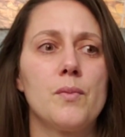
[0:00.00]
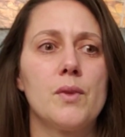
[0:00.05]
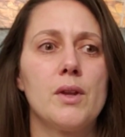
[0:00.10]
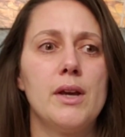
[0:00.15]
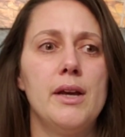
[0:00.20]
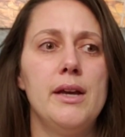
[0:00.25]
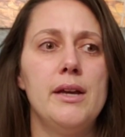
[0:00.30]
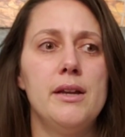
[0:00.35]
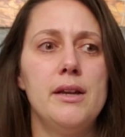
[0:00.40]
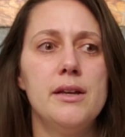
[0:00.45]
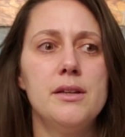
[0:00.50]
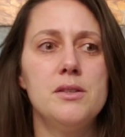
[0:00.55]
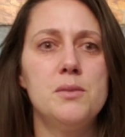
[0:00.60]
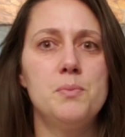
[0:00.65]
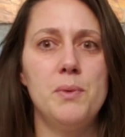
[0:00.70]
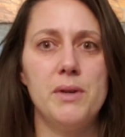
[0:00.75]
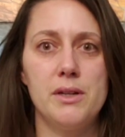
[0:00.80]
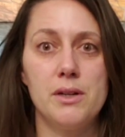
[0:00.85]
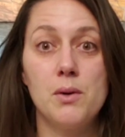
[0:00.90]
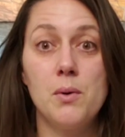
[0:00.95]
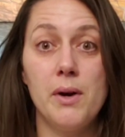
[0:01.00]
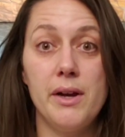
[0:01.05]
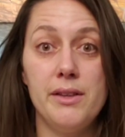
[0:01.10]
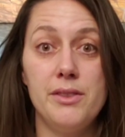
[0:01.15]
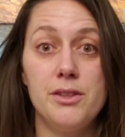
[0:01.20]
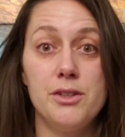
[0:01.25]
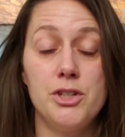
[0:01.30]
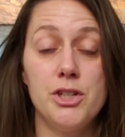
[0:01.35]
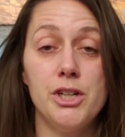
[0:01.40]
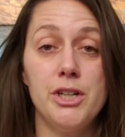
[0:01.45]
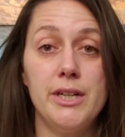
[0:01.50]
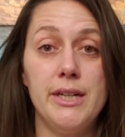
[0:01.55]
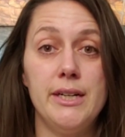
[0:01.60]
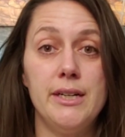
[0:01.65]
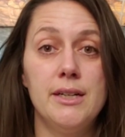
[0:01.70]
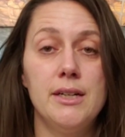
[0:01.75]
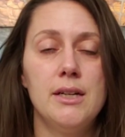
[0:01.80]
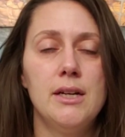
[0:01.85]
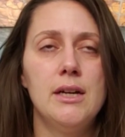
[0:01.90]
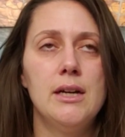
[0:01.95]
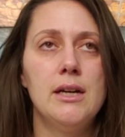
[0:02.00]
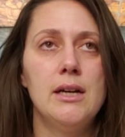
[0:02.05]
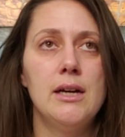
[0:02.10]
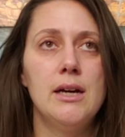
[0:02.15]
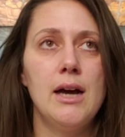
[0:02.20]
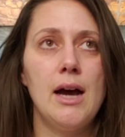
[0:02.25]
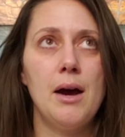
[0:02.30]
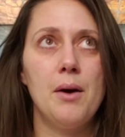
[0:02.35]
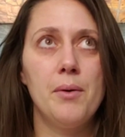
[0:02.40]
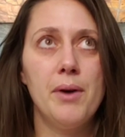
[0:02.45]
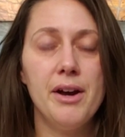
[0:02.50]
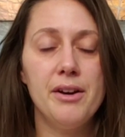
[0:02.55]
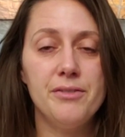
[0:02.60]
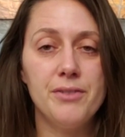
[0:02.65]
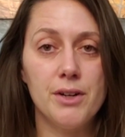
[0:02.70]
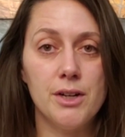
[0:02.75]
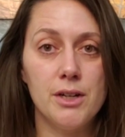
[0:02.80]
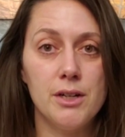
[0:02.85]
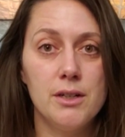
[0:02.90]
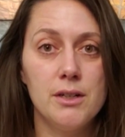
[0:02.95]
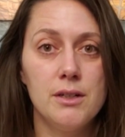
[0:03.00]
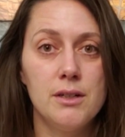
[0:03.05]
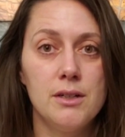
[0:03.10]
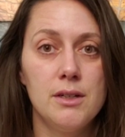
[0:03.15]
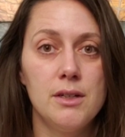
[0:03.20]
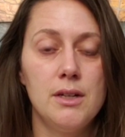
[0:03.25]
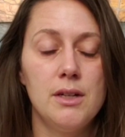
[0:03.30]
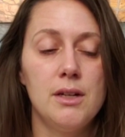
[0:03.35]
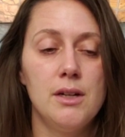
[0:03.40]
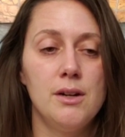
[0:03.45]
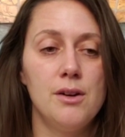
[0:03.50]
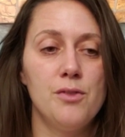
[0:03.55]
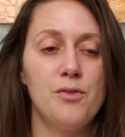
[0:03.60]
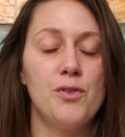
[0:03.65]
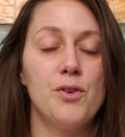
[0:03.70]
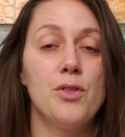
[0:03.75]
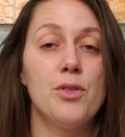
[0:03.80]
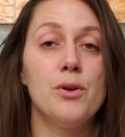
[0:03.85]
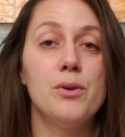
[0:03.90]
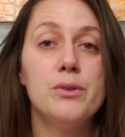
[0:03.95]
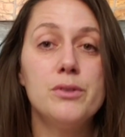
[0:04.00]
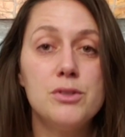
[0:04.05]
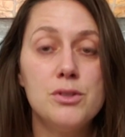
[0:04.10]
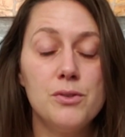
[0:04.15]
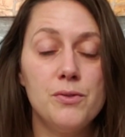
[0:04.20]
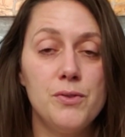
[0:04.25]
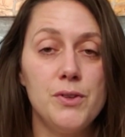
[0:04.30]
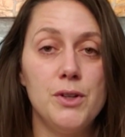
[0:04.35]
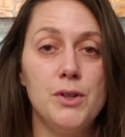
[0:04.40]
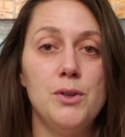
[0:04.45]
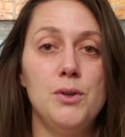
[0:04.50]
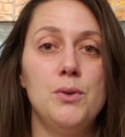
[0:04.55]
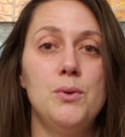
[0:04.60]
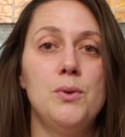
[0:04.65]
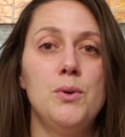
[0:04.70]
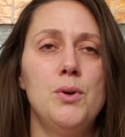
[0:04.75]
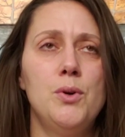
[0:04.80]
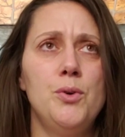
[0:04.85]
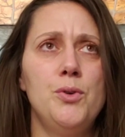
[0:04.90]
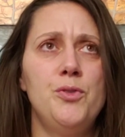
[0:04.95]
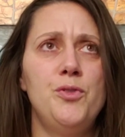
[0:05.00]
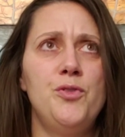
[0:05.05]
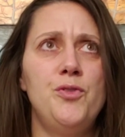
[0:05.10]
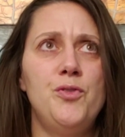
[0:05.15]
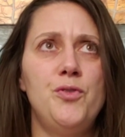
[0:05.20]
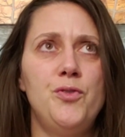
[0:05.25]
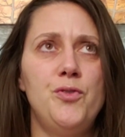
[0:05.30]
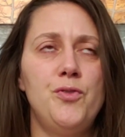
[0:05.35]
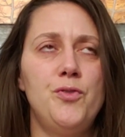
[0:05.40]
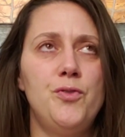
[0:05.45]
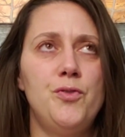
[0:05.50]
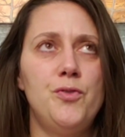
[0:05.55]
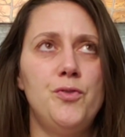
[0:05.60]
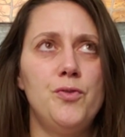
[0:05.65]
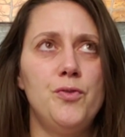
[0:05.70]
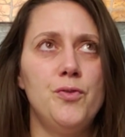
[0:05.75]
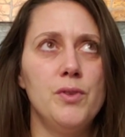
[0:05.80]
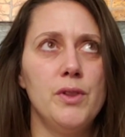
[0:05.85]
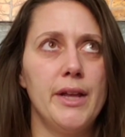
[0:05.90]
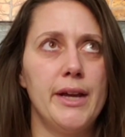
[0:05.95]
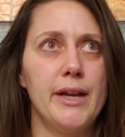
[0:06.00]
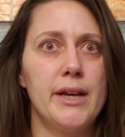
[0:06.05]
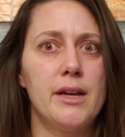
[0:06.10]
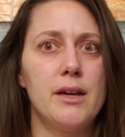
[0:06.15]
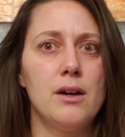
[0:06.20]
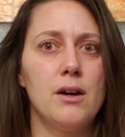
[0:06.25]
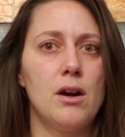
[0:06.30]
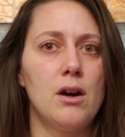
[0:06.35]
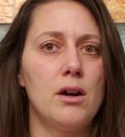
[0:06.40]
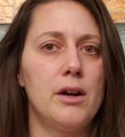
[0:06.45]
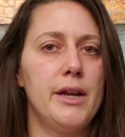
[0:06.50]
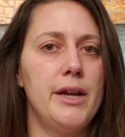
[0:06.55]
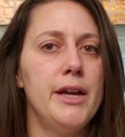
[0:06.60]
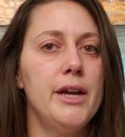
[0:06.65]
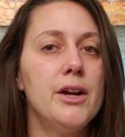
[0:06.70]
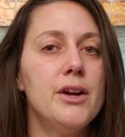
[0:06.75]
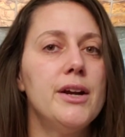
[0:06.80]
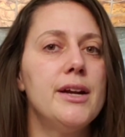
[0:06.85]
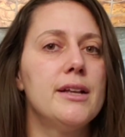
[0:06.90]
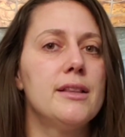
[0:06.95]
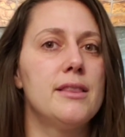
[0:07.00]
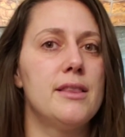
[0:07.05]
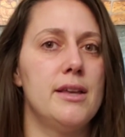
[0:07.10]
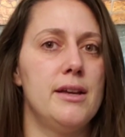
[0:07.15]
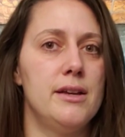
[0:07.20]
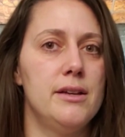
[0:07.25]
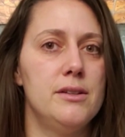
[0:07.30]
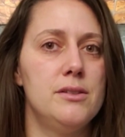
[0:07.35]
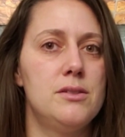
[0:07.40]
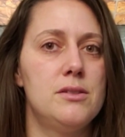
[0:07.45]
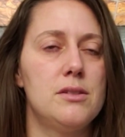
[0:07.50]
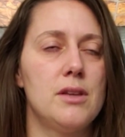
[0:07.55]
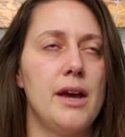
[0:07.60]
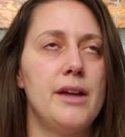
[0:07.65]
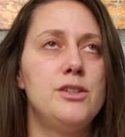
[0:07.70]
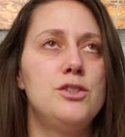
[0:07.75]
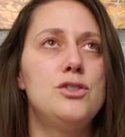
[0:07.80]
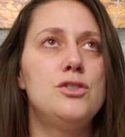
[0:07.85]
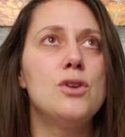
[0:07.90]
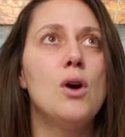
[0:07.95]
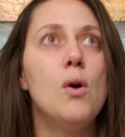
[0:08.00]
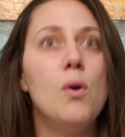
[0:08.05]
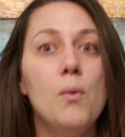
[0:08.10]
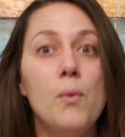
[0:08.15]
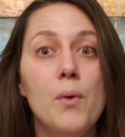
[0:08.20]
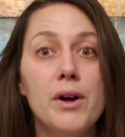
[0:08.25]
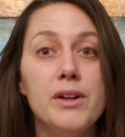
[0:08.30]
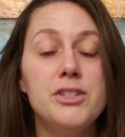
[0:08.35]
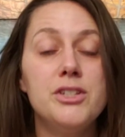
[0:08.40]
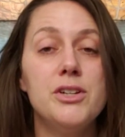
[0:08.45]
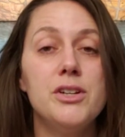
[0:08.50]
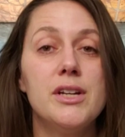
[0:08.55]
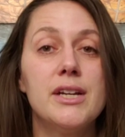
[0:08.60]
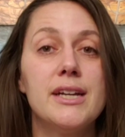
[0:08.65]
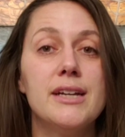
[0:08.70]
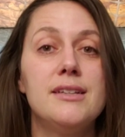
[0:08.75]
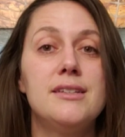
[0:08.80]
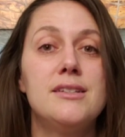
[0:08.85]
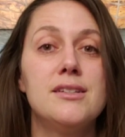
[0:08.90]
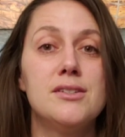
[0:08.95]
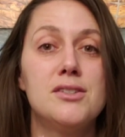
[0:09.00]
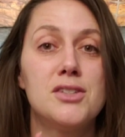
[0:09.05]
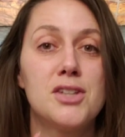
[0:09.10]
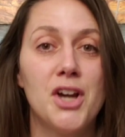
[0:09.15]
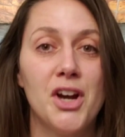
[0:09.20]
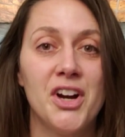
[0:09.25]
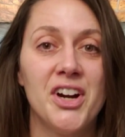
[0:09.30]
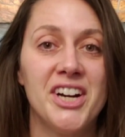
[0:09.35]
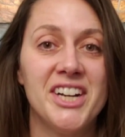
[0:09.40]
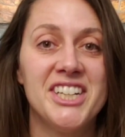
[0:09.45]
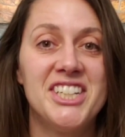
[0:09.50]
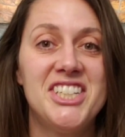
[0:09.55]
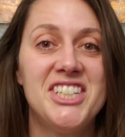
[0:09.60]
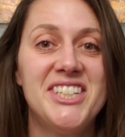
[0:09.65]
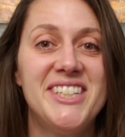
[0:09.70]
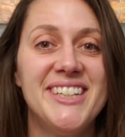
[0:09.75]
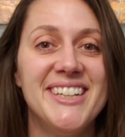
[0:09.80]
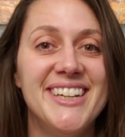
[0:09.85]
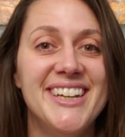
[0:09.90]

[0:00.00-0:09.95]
it has been quite the journey. However, for those of you who are hearing this, I don't want you to get discouraged